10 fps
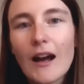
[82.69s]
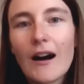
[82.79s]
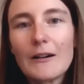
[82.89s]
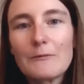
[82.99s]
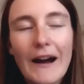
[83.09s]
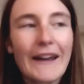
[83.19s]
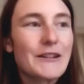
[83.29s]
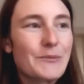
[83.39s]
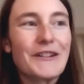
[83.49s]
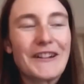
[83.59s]
uh, my
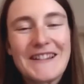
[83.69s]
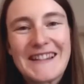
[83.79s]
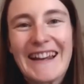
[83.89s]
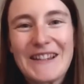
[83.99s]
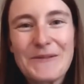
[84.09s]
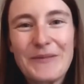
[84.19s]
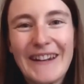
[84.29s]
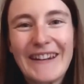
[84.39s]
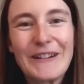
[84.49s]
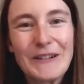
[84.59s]
experience has
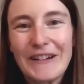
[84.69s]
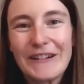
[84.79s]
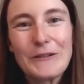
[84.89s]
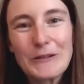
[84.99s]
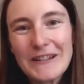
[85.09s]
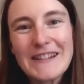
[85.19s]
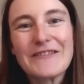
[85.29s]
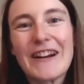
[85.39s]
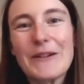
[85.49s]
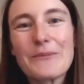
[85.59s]
been uh, always
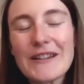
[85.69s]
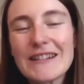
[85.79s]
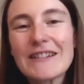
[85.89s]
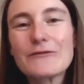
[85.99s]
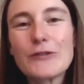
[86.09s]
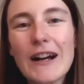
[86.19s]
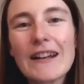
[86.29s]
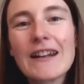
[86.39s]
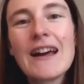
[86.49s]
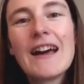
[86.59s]
a very positive
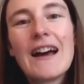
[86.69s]
one.